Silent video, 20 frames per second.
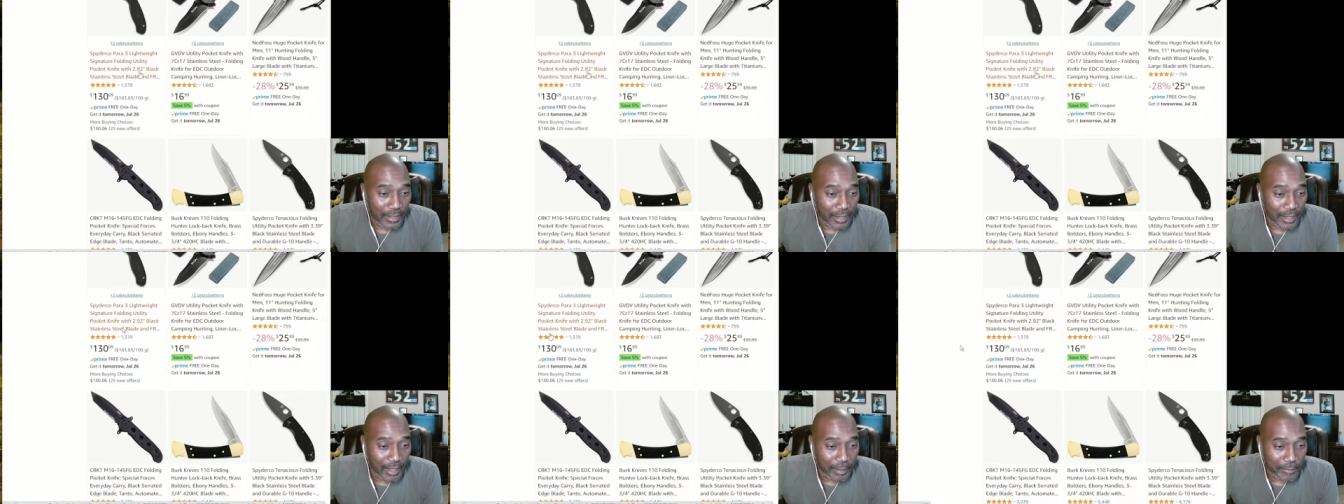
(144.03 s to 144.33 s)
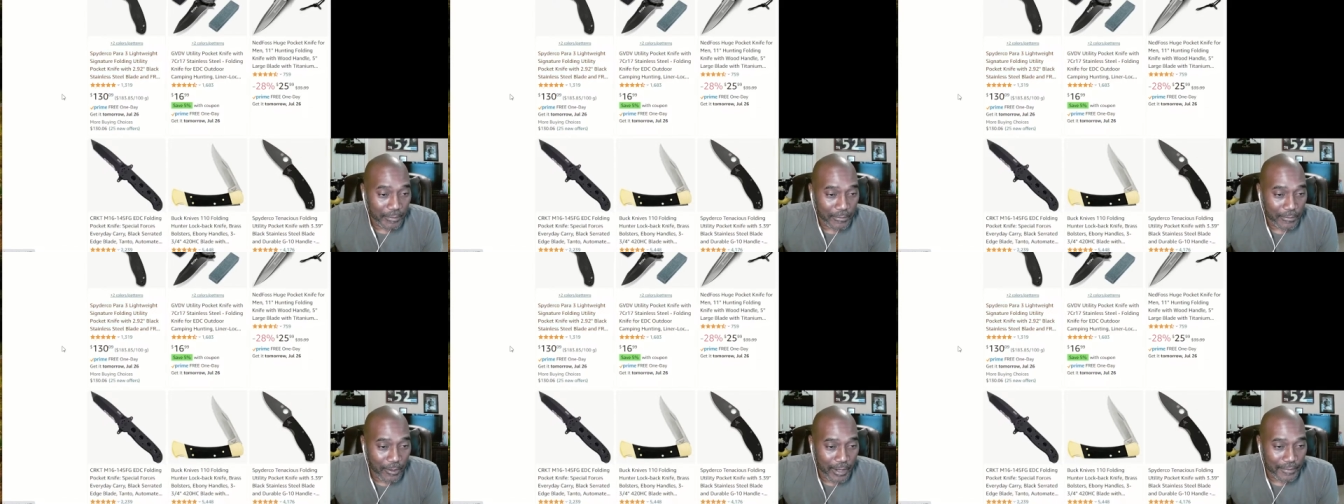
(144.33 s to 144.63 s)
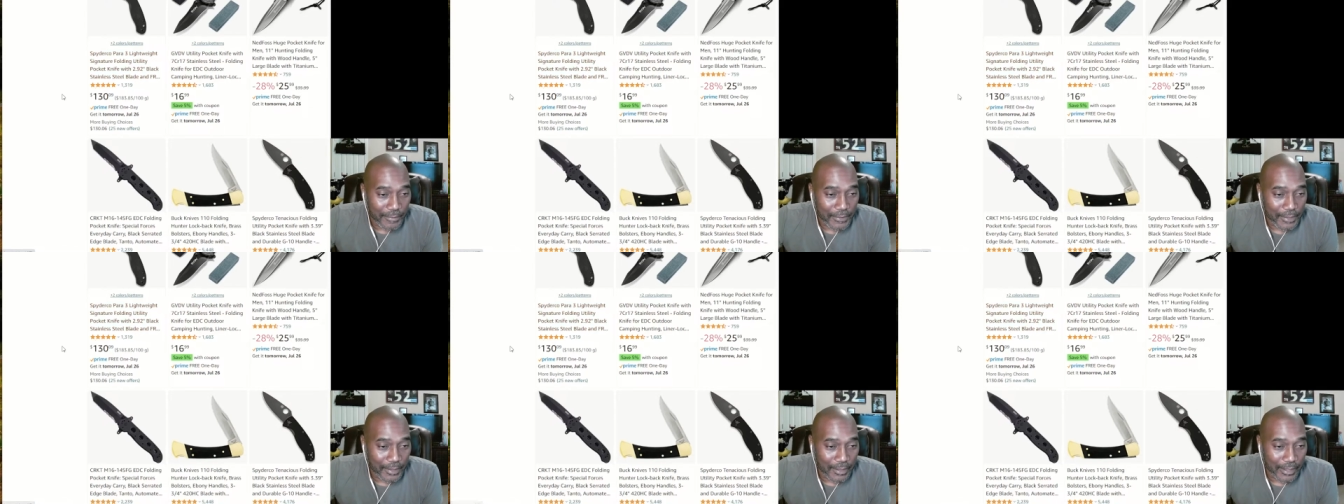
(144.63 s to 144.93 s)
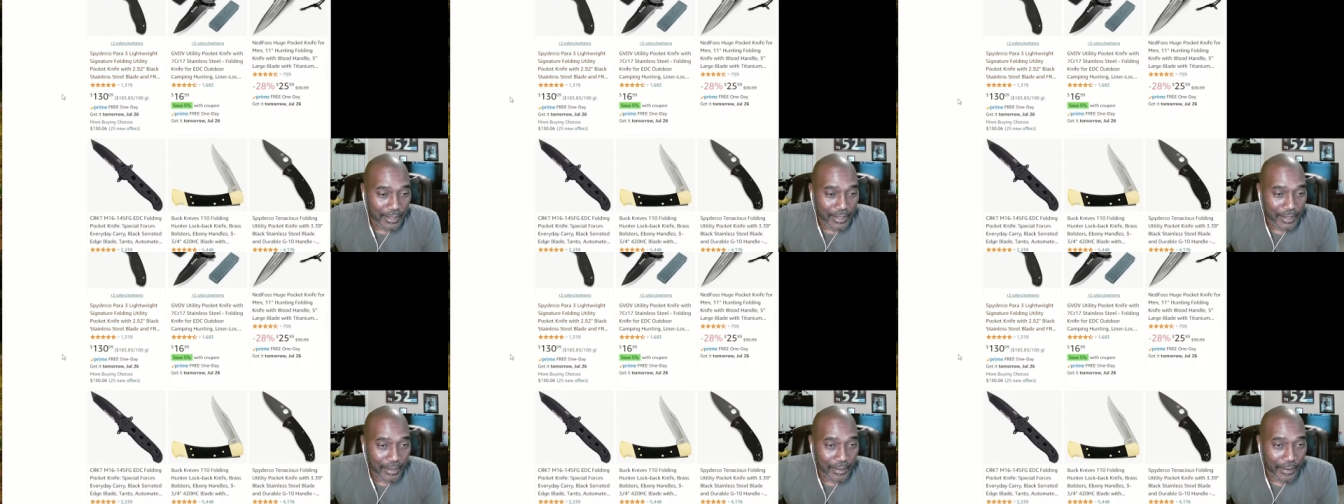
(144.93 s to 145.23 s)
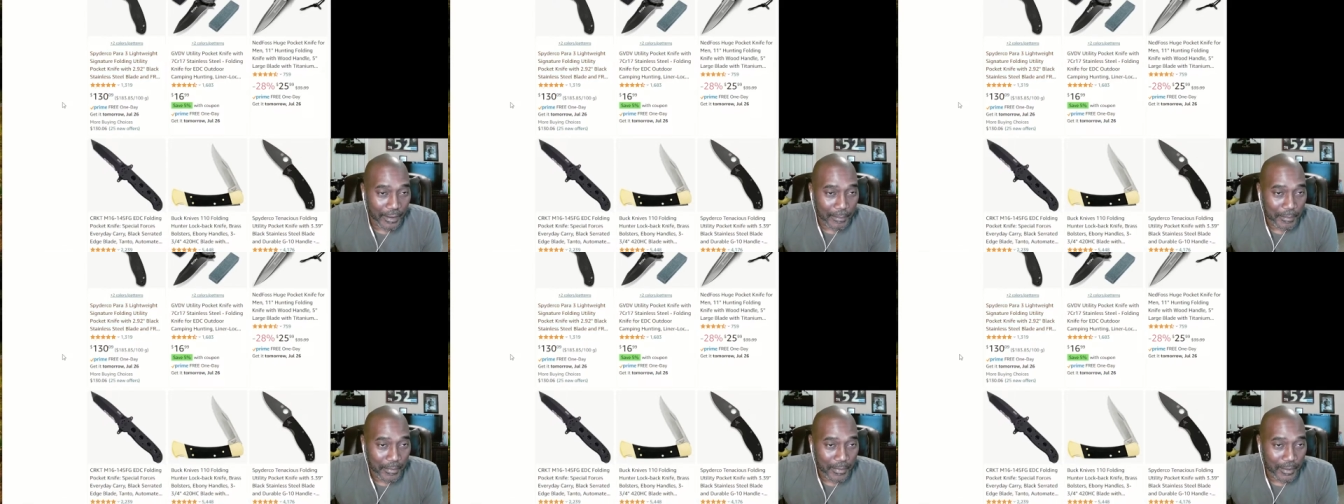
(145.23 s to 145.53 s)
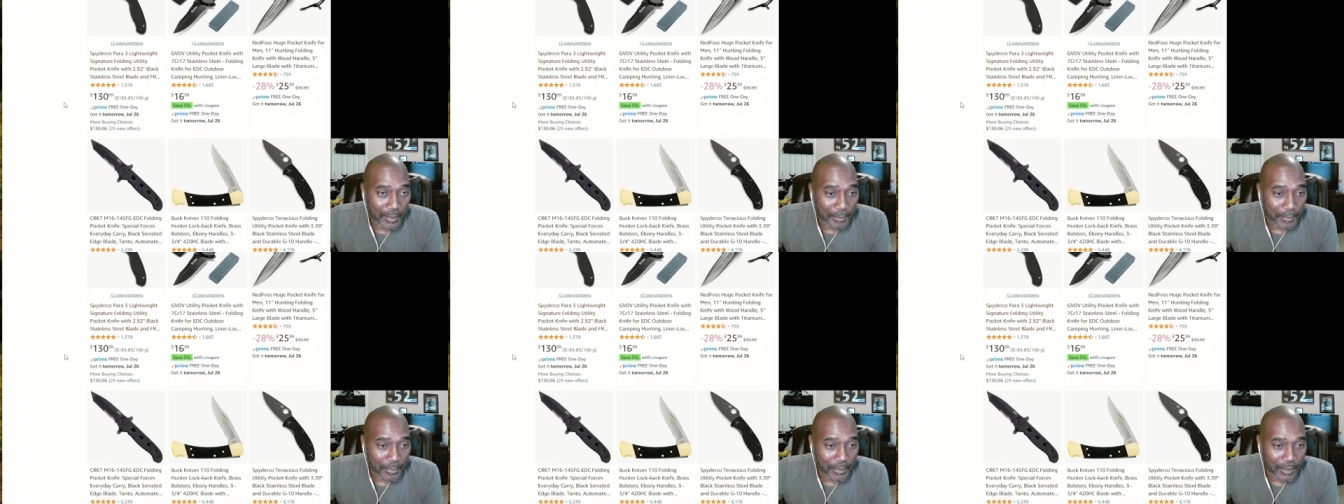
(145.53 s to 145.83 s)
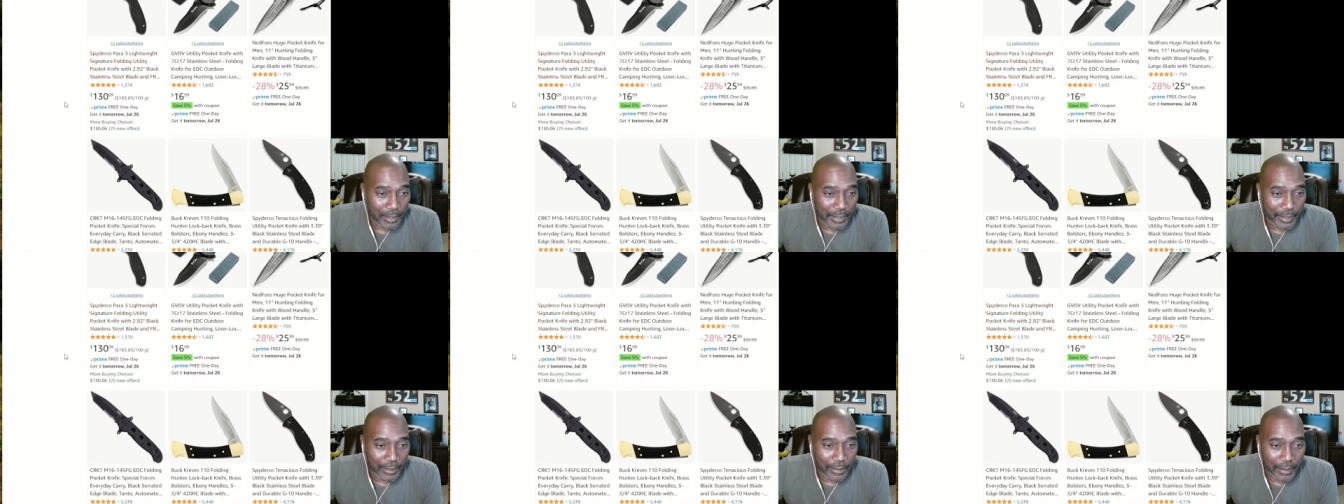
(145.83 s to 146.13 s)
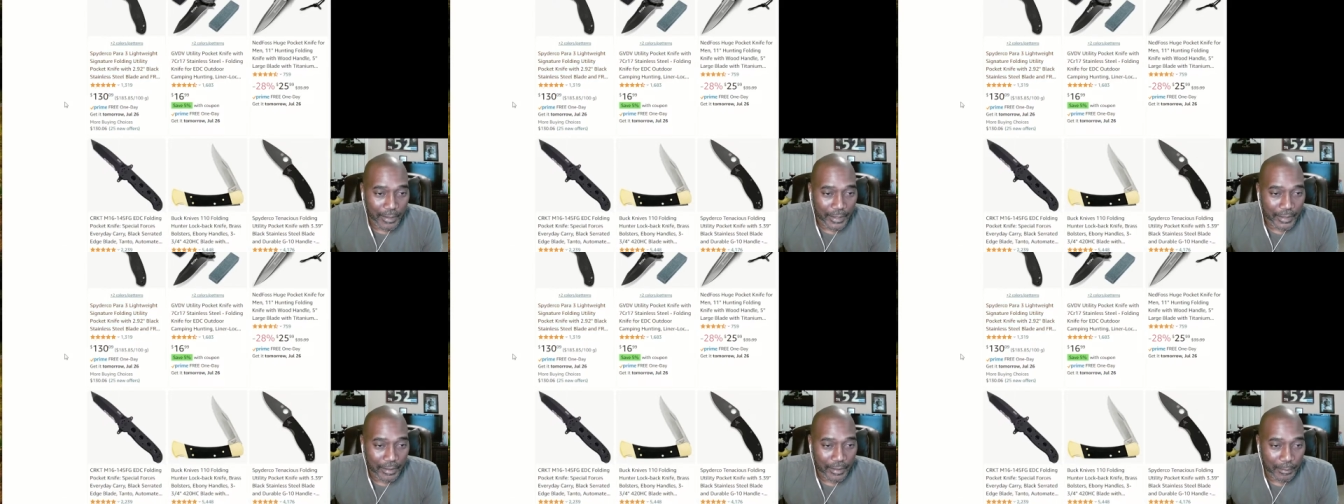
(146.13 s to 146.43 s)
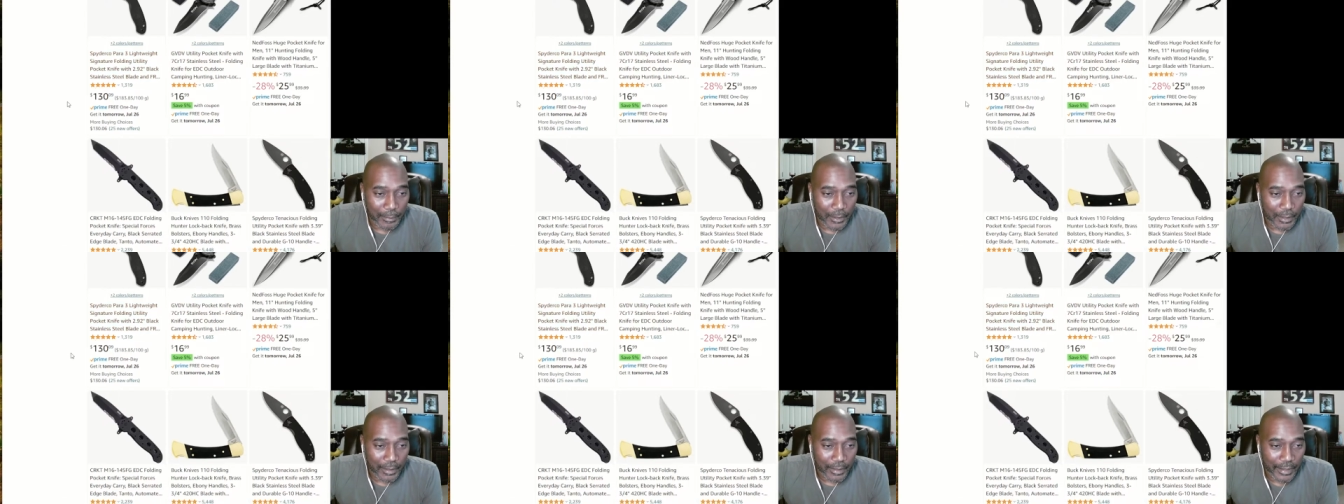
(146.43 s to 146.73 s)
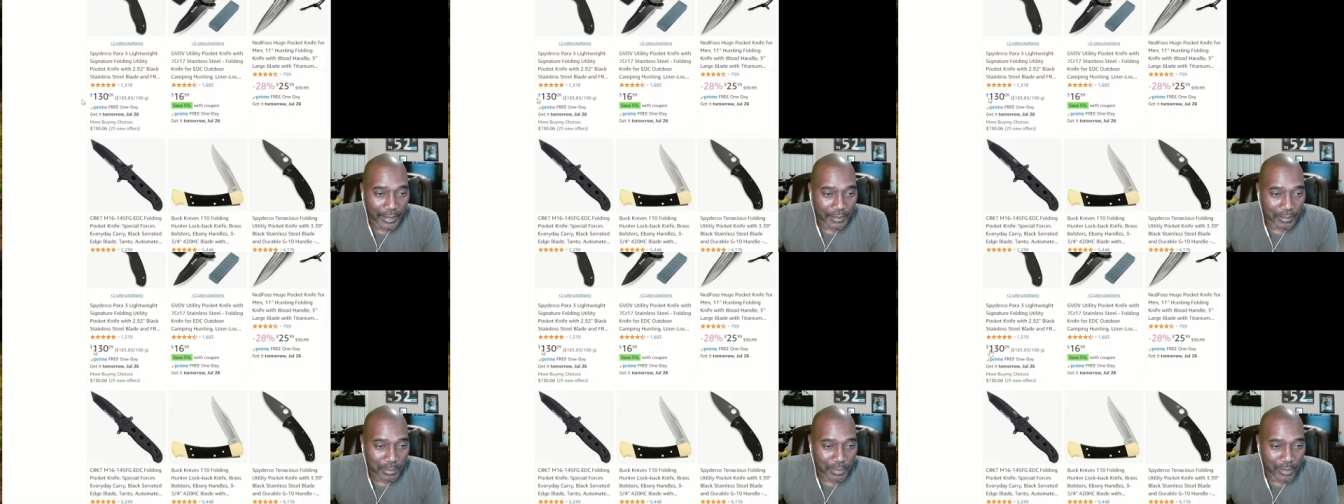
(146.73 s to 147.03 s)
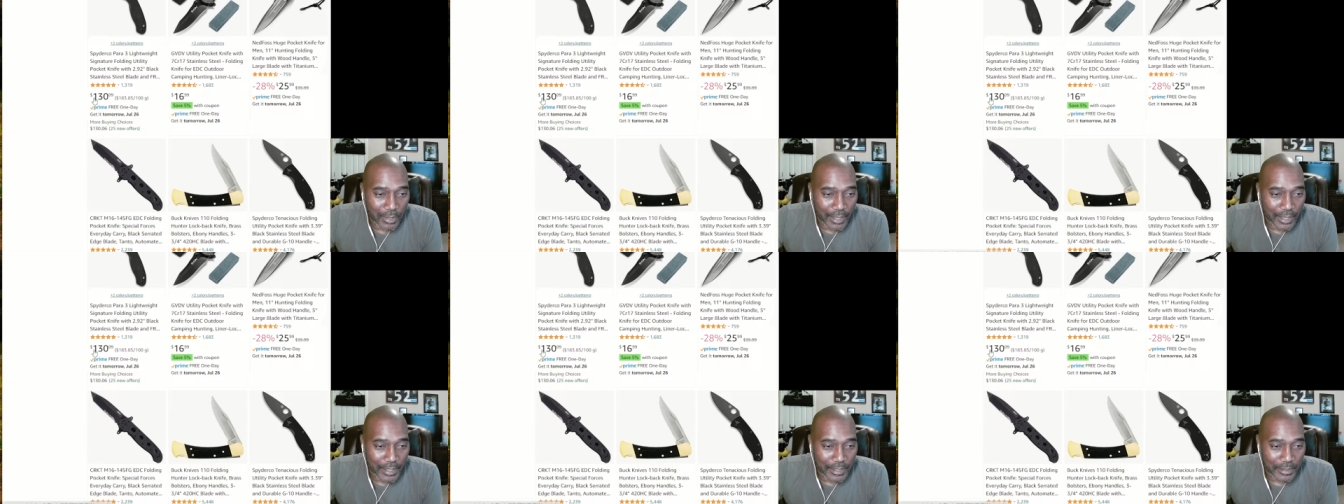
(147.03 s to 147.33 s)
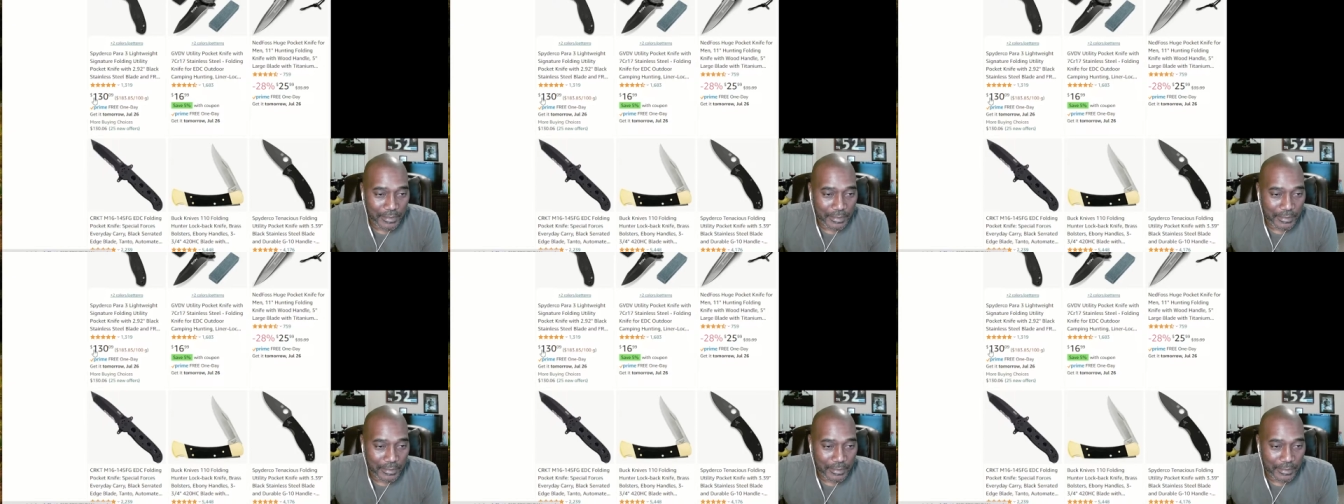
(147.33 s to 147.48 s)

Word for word: Before I even click it, I'm click on it. I'm looking at the price.